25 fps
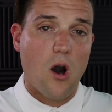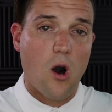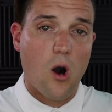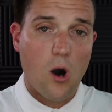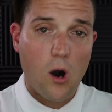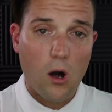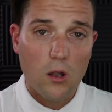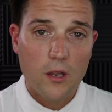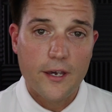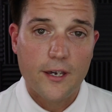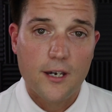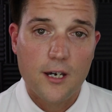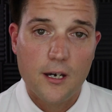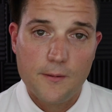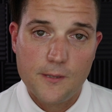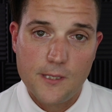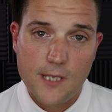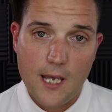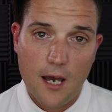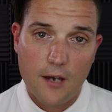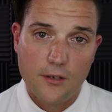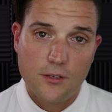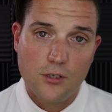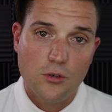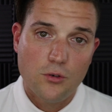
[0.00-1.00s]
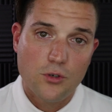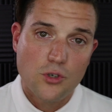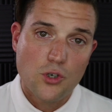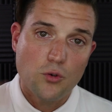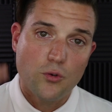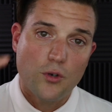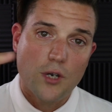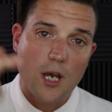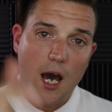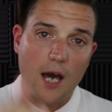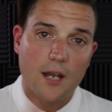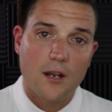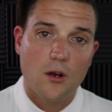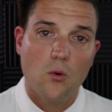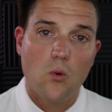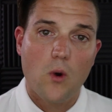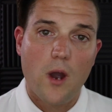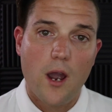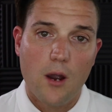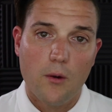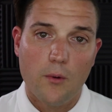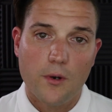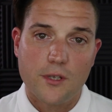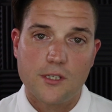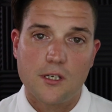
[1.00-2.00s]
all it comes down to is you gotta
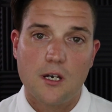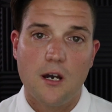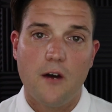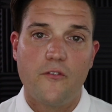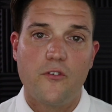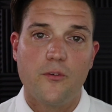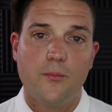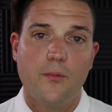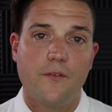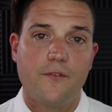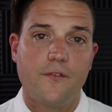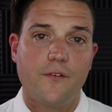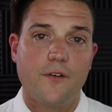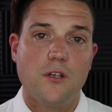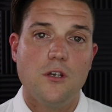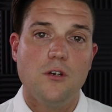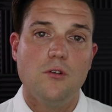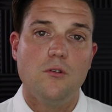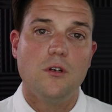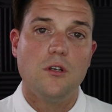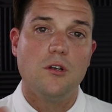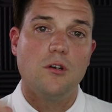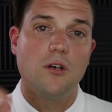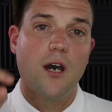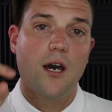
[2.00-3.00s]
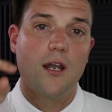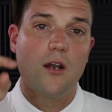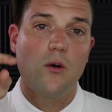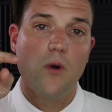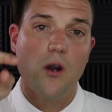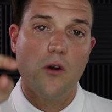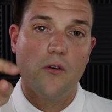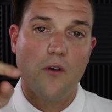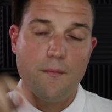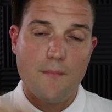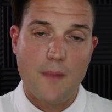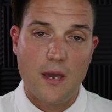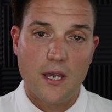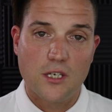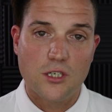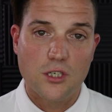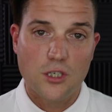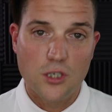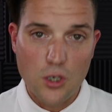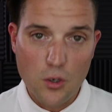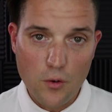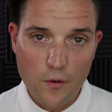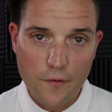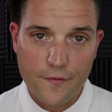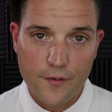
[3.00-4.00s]
wear what's comfortable for you and you gotta wear what makes
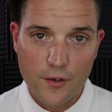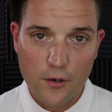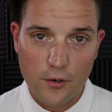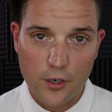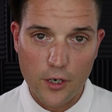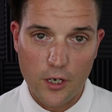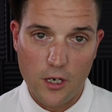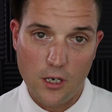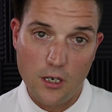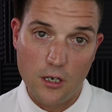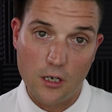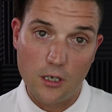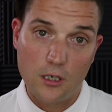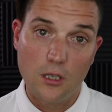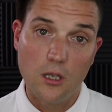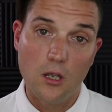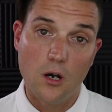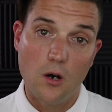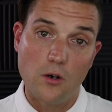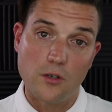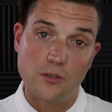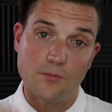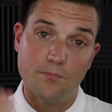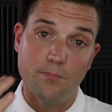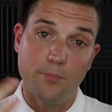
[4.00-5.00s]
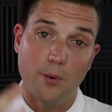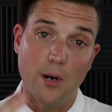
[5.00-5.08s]
you feel good in your clothes.